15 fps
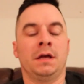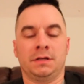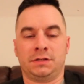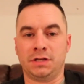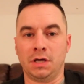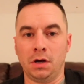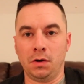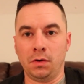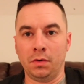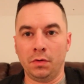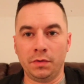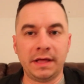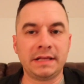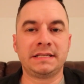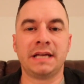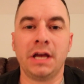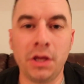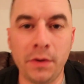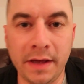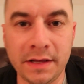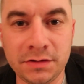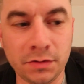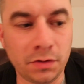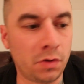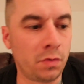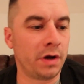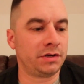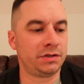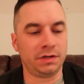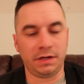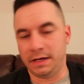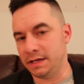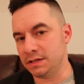So that's how you answer the question,